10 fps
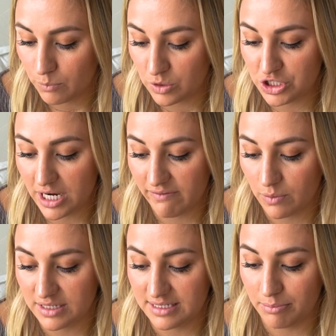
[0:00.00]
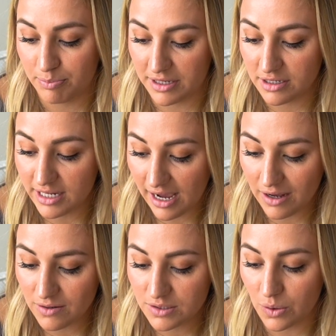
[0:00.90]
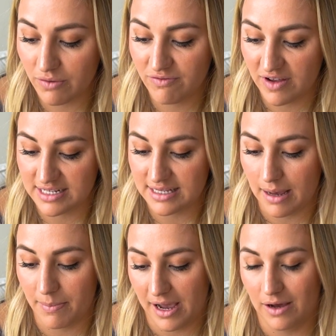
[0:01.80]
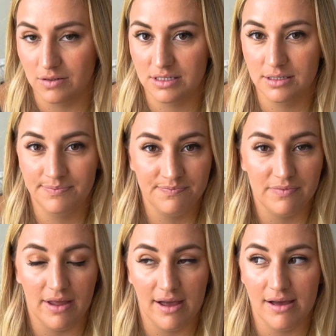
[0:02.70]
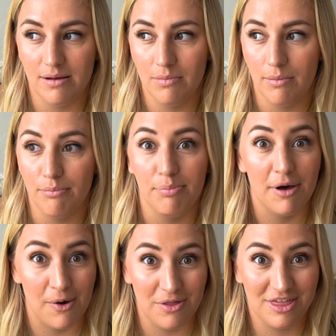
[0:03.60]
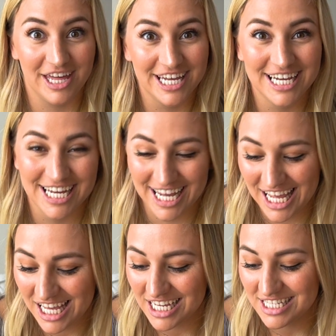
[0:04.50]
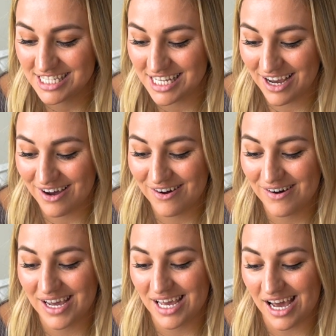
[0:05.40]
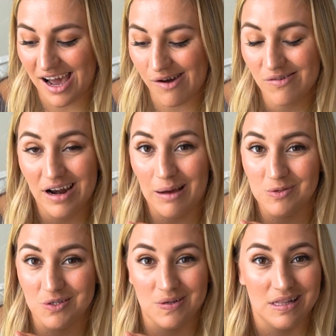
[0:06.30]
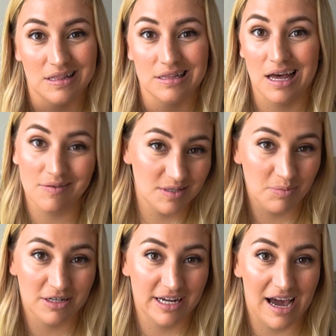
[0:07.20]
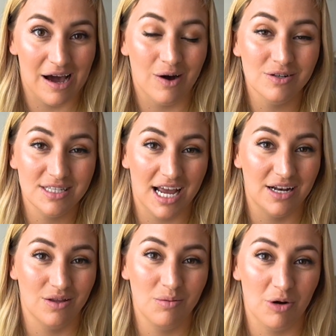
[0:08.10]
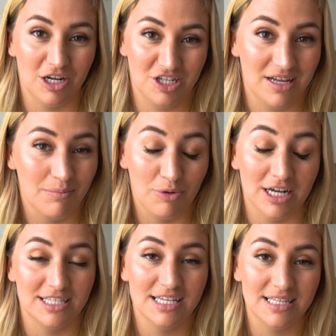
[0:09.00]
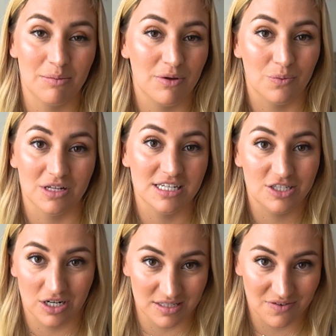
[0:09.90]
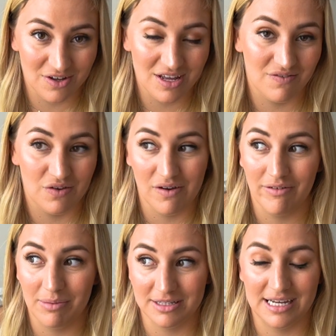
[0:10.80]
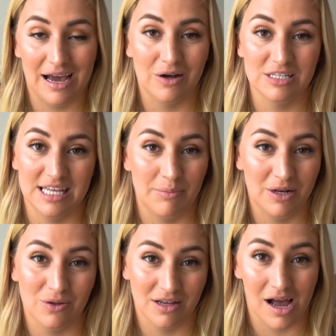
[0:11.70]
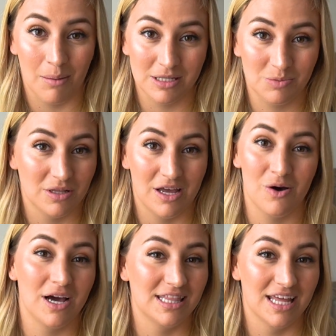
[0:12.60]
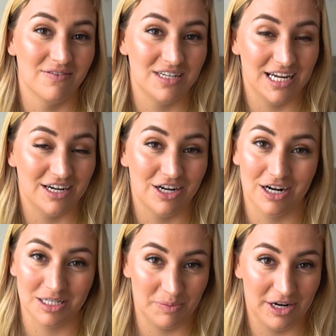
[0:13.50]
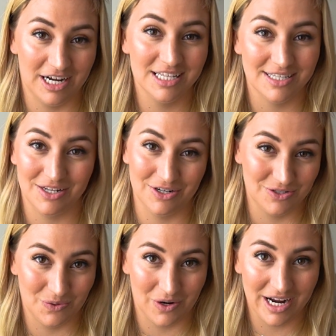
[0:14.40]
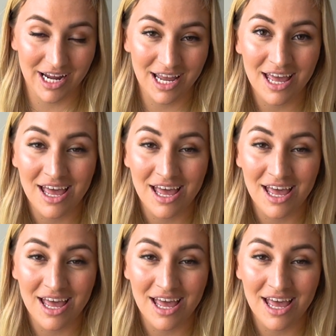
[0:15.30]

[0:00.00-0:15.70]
Would you ever want to build a house or fix up a house? Both. So I would absolutely love to build a house. I know the process can be really stressful. If you've ever built a house, let me know in the comments below. I'd love to hear your experience and your story.